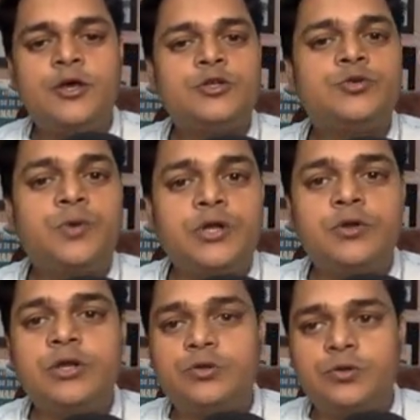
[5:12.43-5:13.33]
So what you
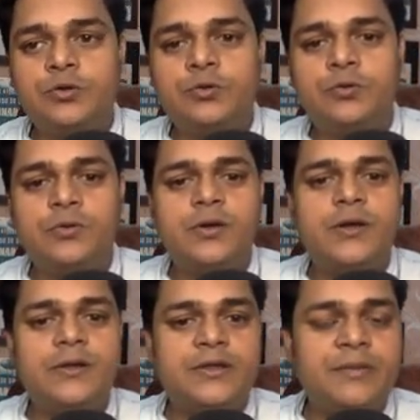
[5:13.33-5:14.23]
need to do,
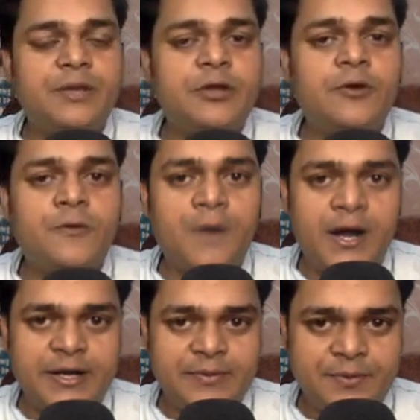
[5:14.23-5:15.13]
the meaning of
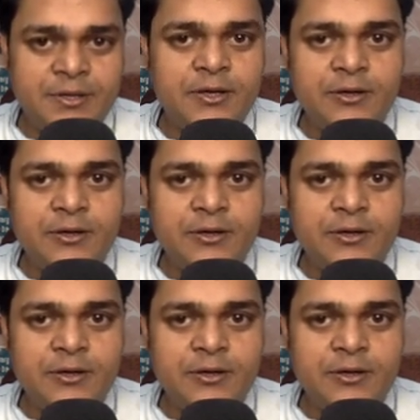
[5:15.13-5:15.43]
RDP,